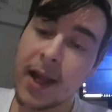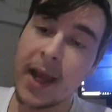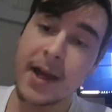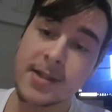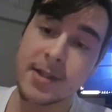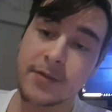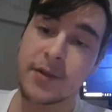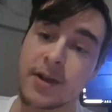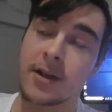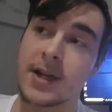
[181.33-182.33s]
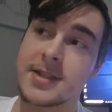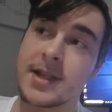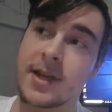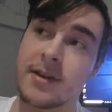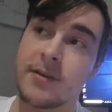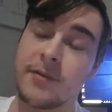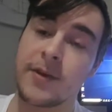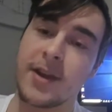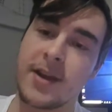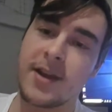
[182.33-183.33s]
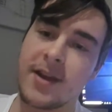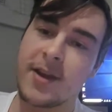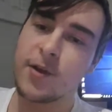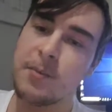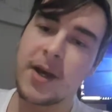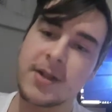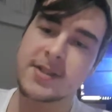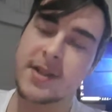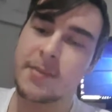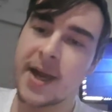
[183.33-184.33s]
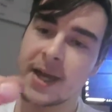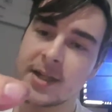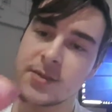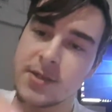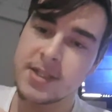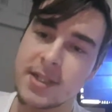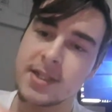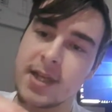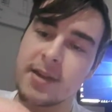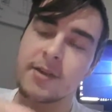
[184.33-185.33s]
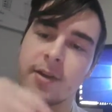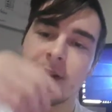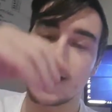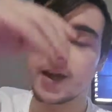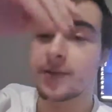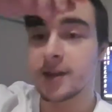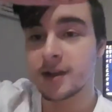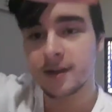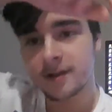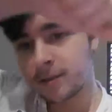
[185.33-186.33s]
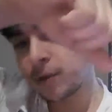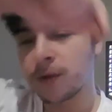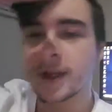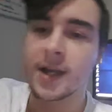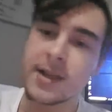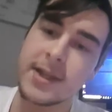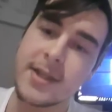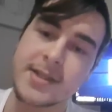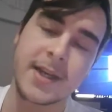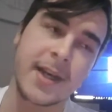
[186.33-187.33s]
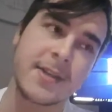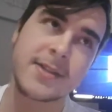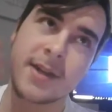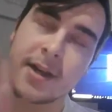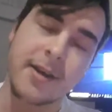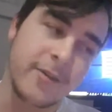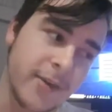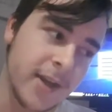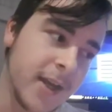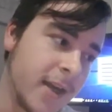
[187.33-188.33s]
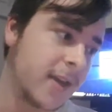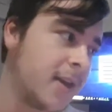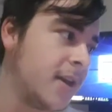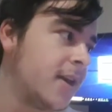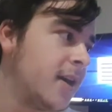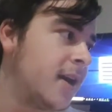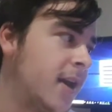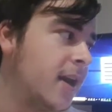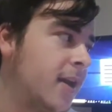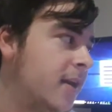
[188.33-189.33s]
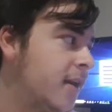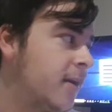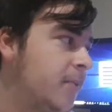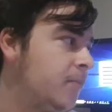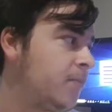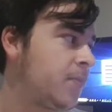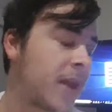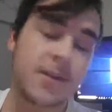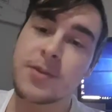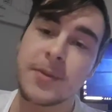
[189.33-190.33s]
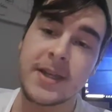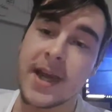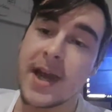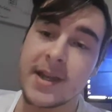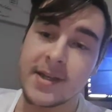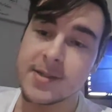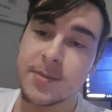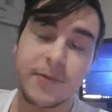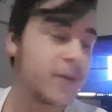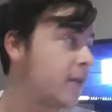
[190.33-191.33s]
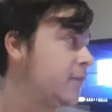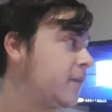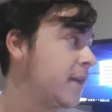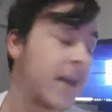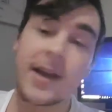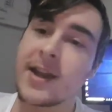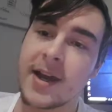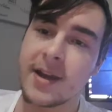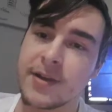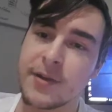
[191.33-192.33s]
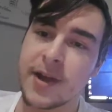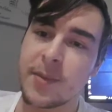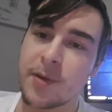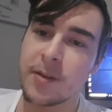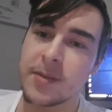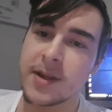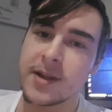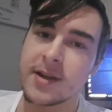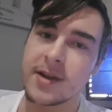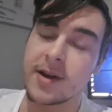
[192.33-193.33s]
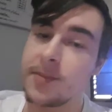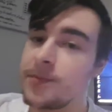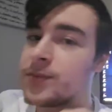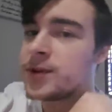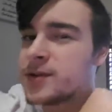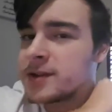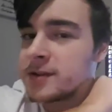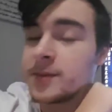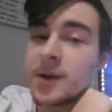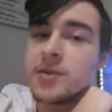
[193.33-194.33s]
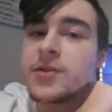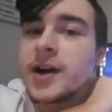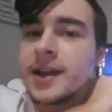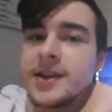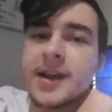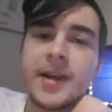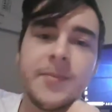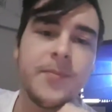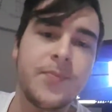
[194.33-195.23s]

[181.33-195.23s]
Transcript: housing for the lights out of, it would melt and the magnets would stick together, and I'd have to pull the LEDs out, start over again, and that took me days before I figured out how to do that properly using some double-sided tape.